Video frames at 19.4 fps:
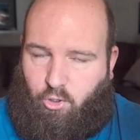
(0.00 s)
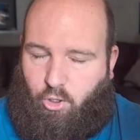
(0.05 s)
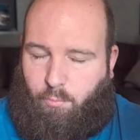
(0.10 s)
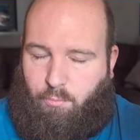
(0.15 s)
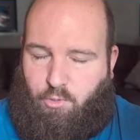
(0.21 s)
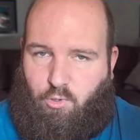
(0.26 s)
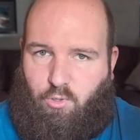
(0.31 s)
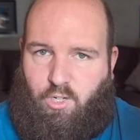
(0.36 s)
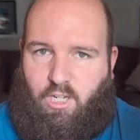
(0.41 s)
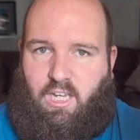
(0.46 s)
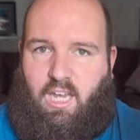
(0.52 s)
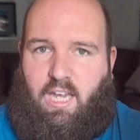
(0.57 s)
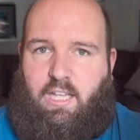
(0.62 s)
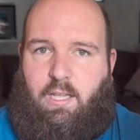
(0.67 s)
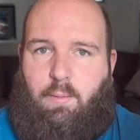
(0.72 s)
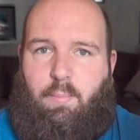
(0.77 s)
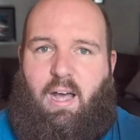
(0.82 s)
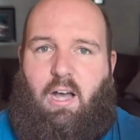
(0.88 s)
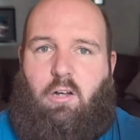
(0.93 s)
communicate
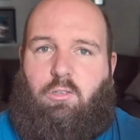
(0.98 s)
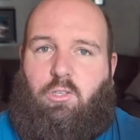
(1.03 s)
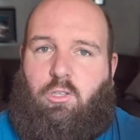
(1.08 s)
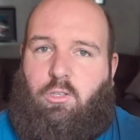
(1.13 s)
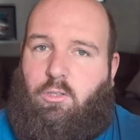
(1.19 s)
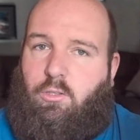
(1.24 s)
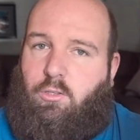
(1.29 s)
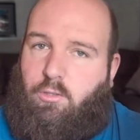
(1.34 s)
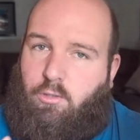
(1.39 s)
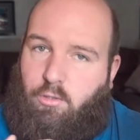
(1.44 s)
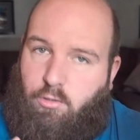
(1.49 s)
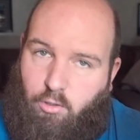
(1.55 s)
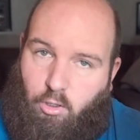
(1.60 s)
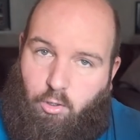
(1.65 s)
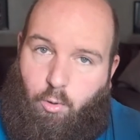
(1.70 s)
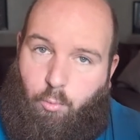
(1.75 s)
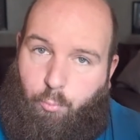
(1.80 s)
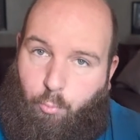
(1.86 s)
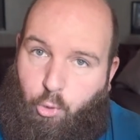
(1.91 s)
about
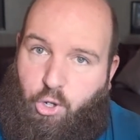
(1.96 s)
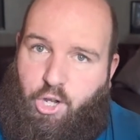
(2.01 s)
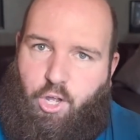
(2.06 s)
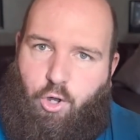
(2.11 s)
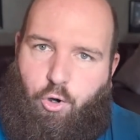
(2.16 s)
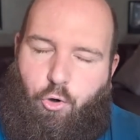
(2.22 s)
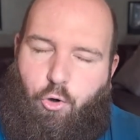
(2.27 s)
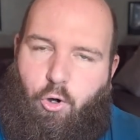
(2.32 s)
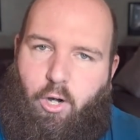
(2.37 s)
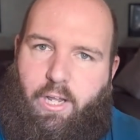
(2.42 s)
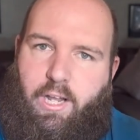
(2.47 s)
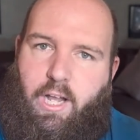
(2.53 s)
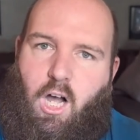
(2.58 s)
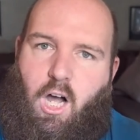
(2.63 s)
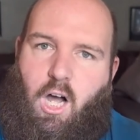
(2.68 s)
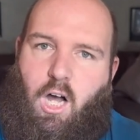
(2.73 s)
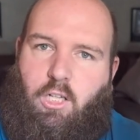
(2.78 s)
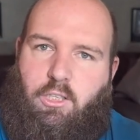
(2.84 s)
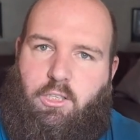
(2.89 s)
pretty early
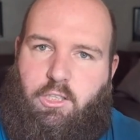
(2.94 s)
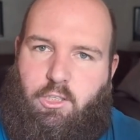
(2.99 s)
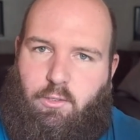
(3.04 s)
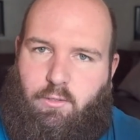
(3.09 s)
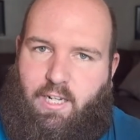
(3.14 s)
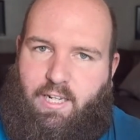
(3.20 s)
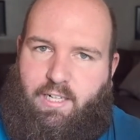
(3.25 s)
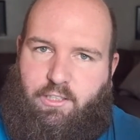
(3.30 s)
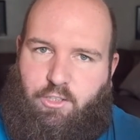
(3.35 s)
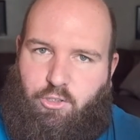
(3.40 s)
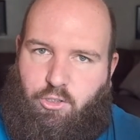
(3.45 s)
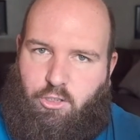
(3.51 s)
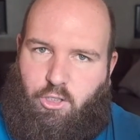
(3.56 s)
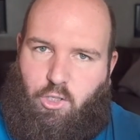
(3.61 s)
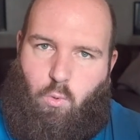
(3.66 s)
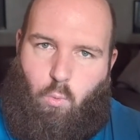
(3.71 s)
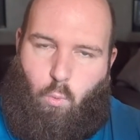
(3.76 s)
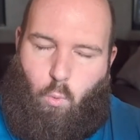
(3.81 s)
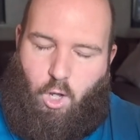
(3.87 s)
on so that you
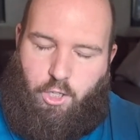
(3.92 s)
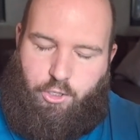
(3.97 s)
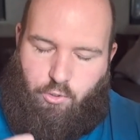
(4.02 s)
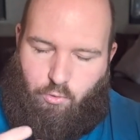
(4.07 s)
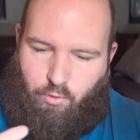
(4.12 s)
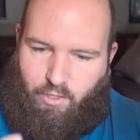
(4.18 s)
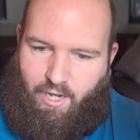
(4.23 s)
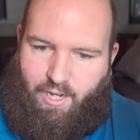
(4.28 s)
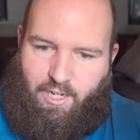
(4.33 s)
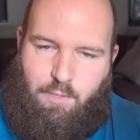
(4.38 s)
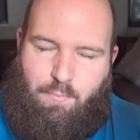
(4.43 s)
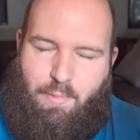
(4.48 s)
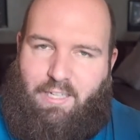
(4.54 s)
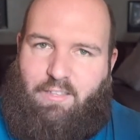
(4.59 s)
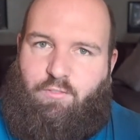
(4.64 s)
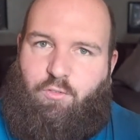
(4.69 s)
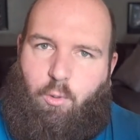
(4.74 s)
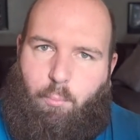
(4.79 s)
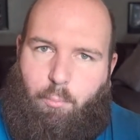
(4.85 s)
know what you can
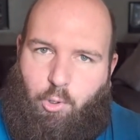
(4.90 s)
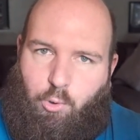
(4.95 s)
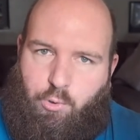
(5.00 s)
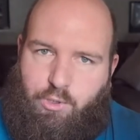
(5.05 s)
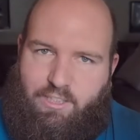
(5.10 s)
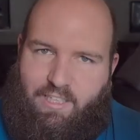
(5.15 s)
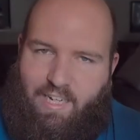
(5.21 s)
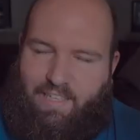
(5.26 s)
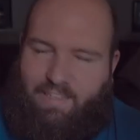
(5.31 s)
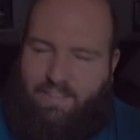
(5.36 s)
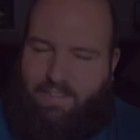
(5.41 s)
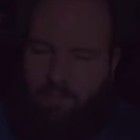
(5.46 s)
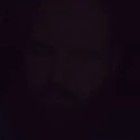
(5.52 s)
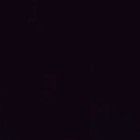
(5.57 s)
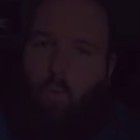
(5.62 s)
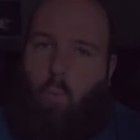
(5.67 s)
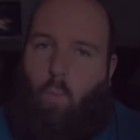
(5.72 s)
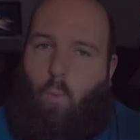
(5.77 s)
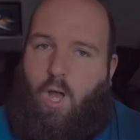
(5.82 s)
expect from both sides.
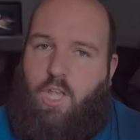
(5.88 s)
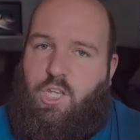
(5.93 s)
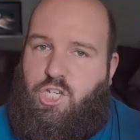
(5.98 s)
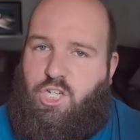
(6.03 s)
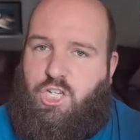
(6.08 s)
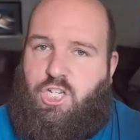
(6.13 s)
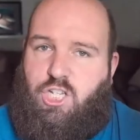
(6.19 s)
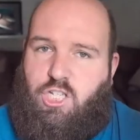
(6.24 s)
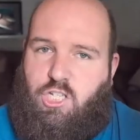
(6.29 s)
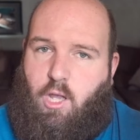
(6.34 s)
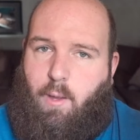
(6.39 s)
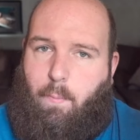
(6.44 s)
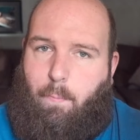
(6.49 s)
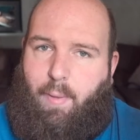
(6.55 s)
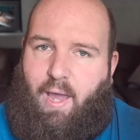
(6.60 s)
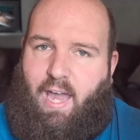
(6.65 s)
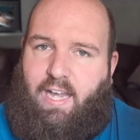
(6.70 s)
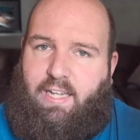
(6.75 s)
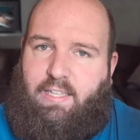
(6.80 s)
When she is
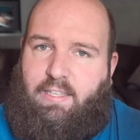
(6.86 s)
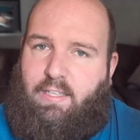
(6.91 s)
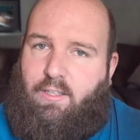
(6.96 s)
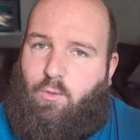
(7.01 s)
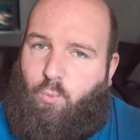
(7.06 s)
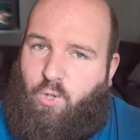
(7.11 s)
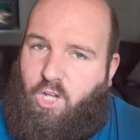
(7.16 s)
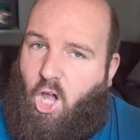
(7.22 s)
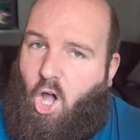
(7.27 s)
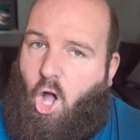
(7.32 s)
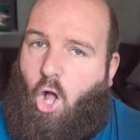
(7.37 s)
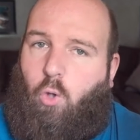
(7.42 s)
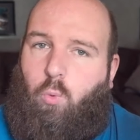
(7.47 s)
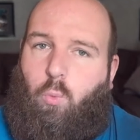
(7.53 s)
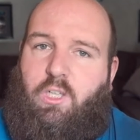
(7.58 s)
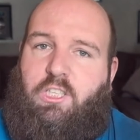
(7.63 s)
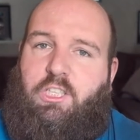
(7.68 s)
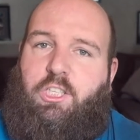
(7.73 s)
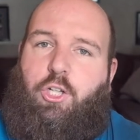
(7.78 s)
unpacked, we
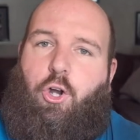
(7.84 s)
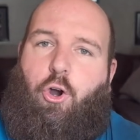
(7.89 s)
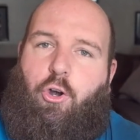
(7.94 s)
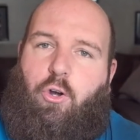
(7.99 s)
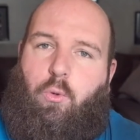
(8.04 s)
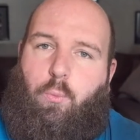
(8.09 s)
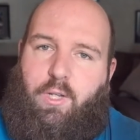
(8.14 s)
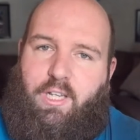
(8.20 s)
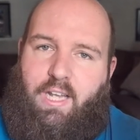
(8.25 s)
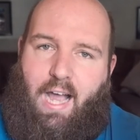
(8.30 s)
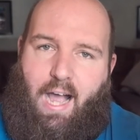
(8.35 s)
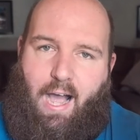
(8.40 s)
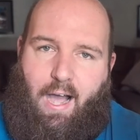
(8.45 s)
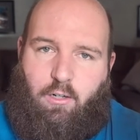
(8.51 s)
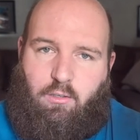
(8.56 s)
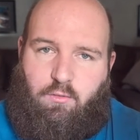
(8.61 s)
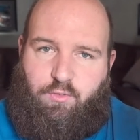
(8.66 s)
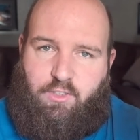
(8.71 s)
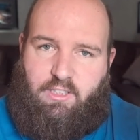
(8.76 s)
always start with the
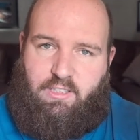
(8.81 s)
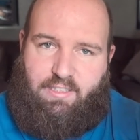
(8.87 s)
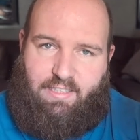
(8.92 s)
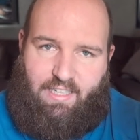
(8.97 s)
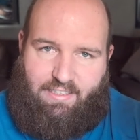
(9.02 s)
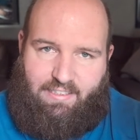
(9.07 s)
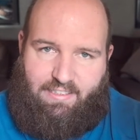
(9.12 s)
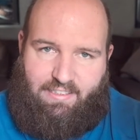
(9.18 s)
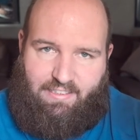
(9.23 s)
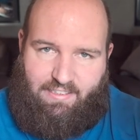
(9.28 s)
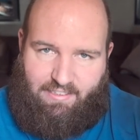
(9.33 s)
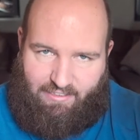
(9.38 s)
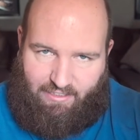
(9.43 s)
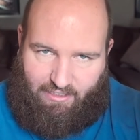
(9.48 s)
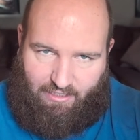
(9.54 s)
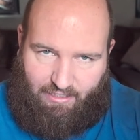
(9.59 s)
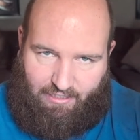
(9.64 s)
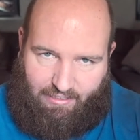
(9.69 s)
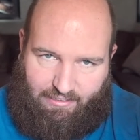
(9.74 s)
outfit that is the
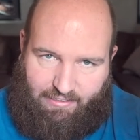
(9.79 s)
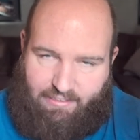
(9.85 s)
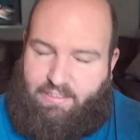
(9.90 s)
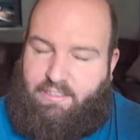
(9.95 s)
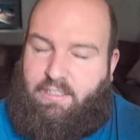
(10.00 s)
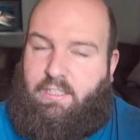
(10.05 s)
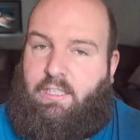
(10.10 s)
least.